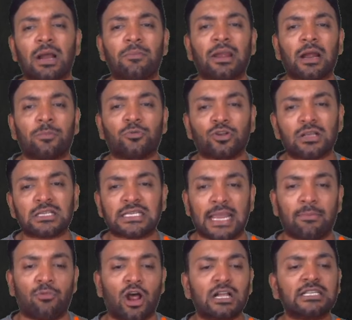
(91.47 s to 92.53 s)
coming up to the
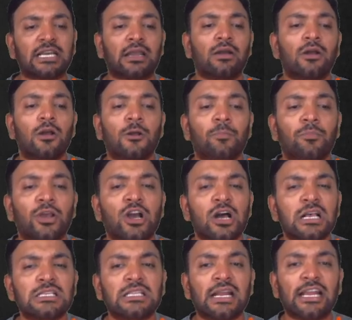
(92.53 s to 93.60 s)
same logic.
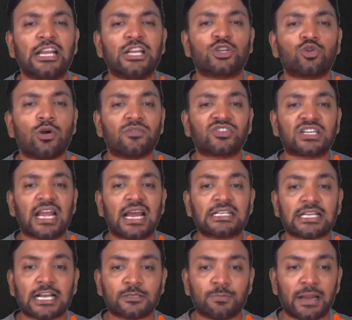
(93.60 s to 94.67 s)
Because the issue of
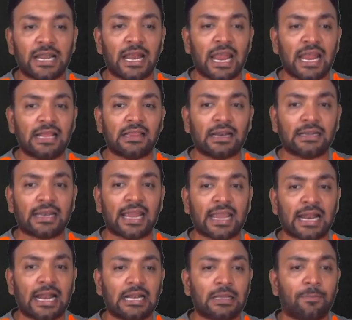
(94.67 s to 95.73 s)
shares has been either
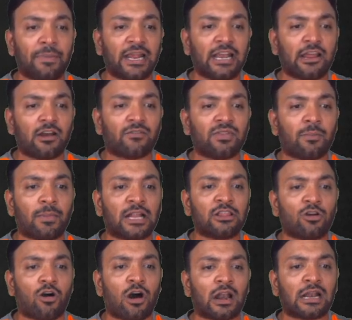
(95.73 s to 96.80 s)
taken at the beginning of the
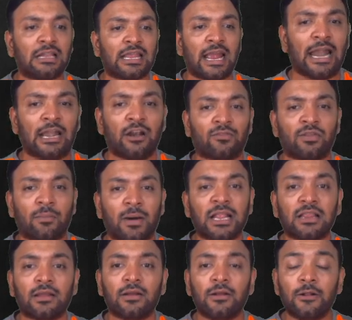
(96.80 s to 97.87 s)
month or at the end of the
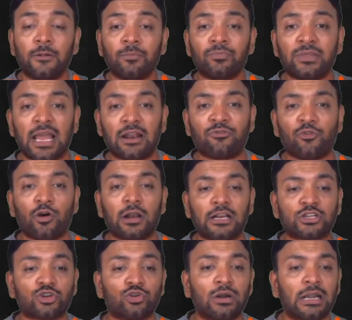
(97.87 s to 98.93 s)
month. Therefore,
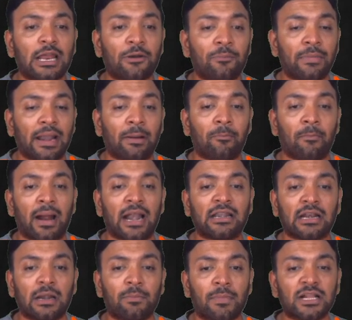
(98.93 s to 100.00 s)
it shouldn't have
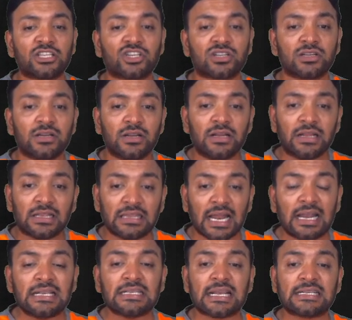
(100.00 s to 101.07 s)
mattered much.
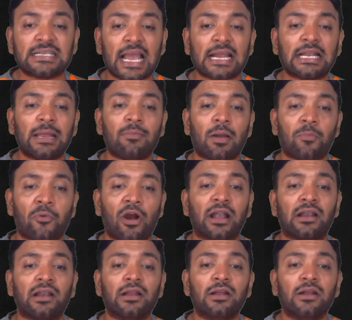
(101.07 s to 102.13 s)
That is exactly my point.